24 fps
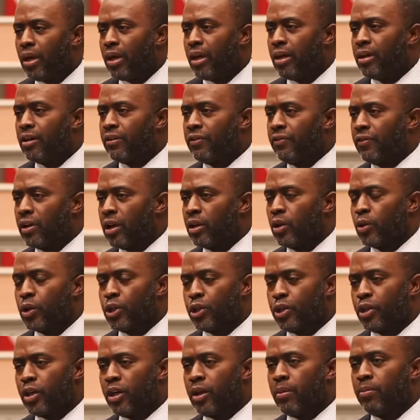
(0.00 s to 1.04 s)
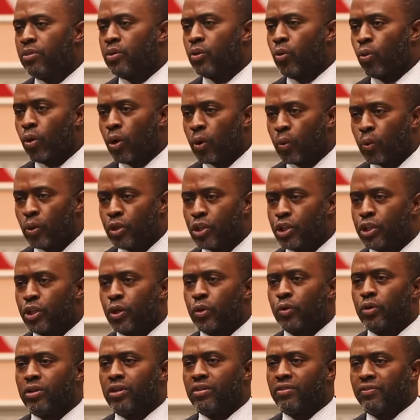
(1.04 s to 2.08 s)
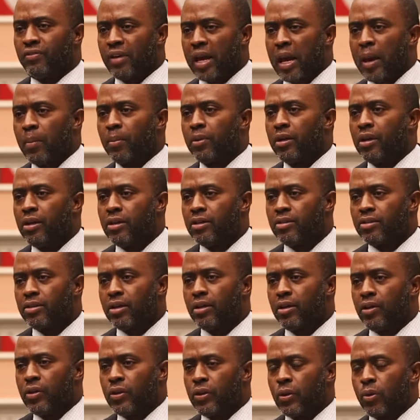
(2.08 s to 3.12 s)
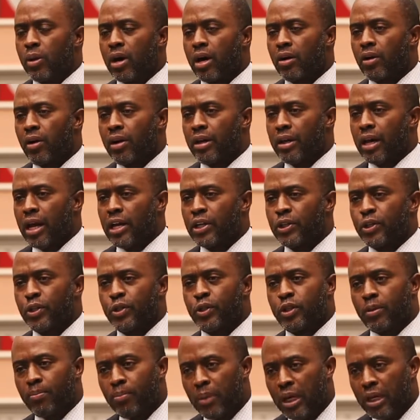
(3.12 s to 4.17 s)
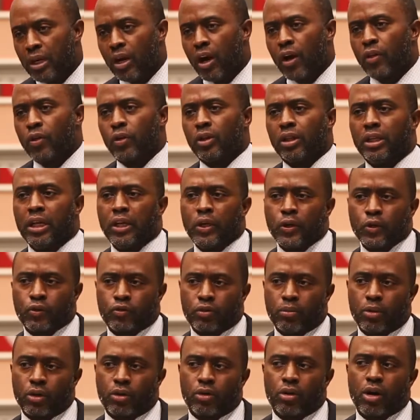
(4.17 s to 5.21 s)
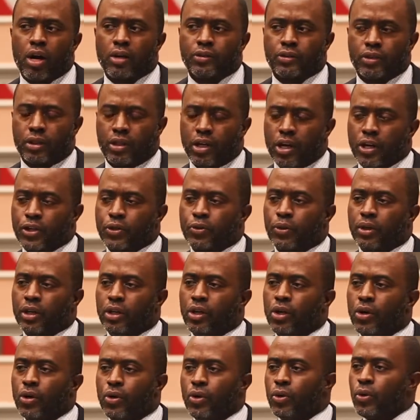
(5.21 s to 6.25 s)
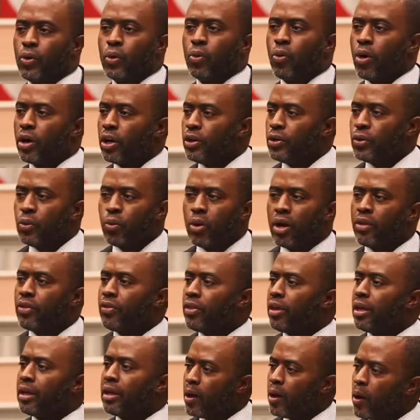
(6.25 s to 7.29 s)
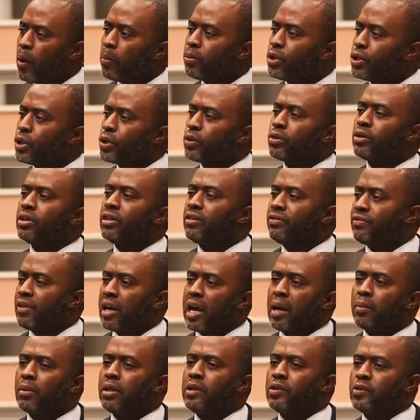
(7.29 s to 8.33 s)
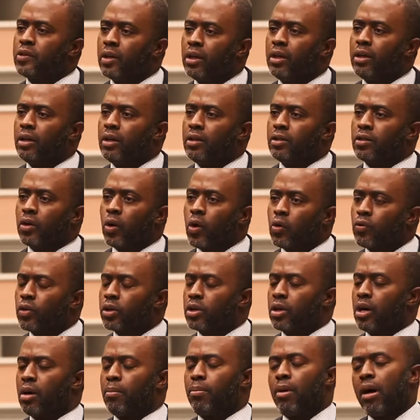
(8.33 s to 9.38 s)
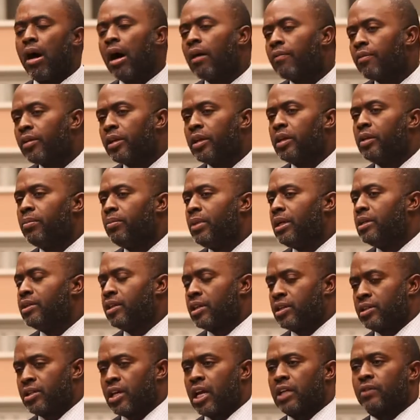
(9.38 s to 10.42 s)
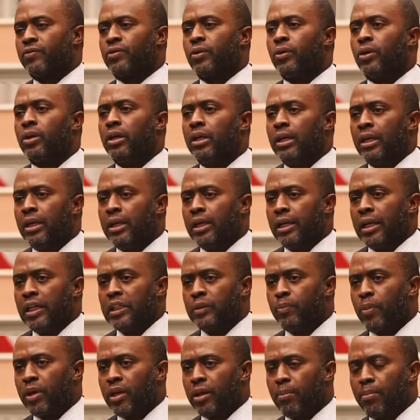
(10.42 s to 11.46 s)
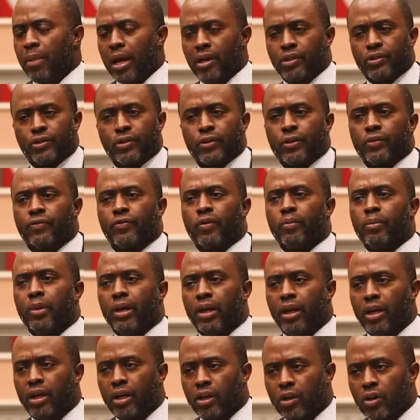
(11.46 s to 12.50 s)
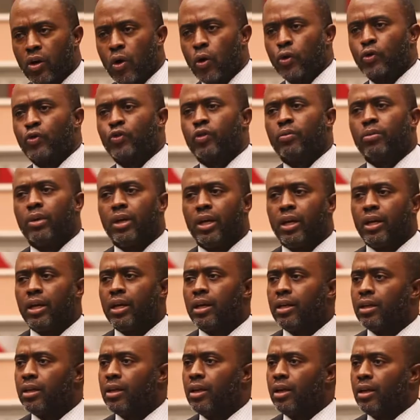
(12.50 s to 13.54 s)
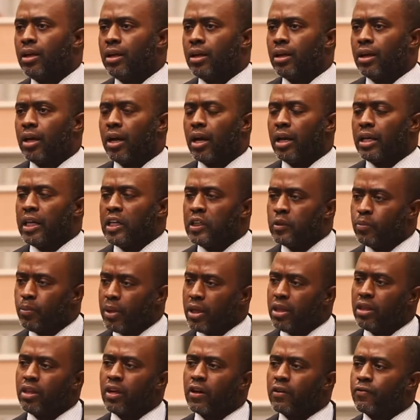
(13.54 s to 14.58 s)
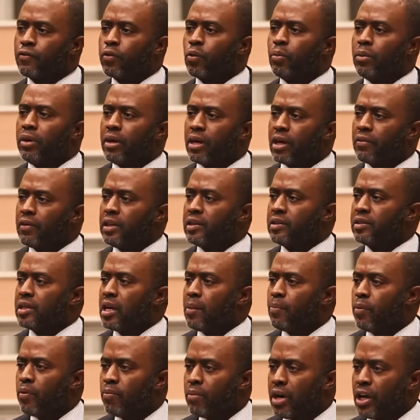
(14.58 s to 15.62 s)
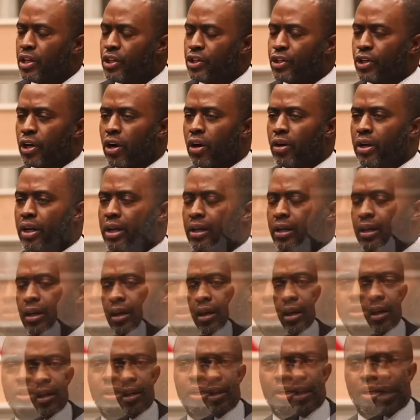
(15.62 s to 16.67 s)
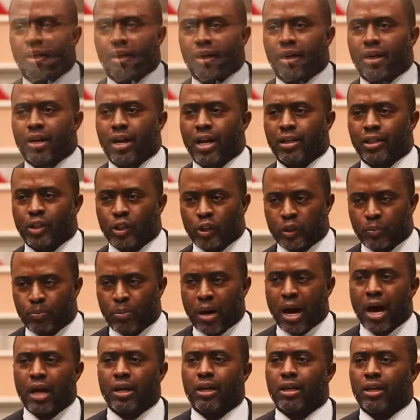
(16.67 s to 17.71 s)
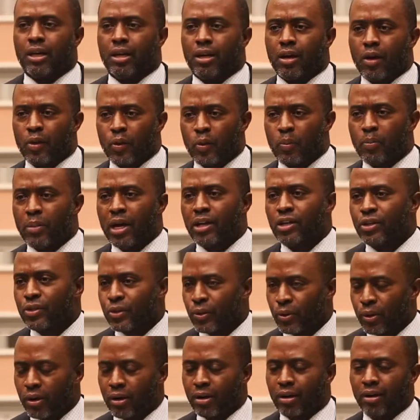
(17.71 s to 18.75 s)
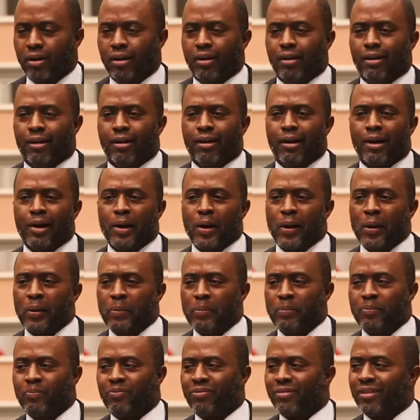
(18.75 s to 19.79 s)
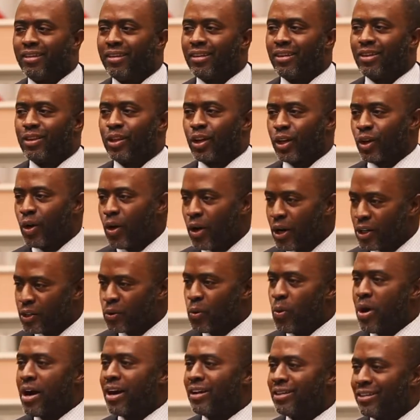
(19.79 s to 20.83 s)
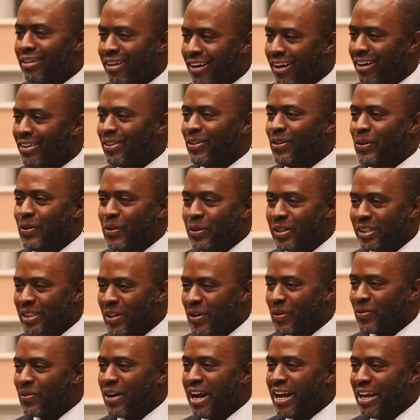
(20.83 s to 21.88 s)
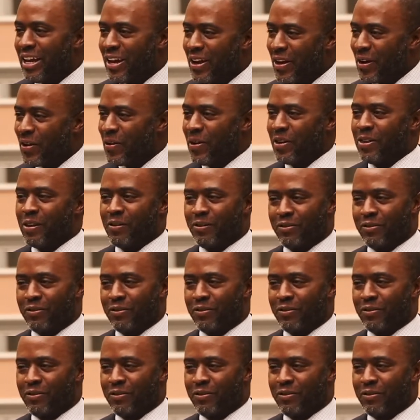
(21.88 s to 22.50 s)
In a fellowship to work with children and families throughout our nation, to meet other leaders from across the country who want to do one help children and families to overcome poverty and be successful. He's been a mentor for me and a coach for me, and he's been there for me every step of my journey. And I just spotted another mentor, Dolores Huerta, who is sitting right here.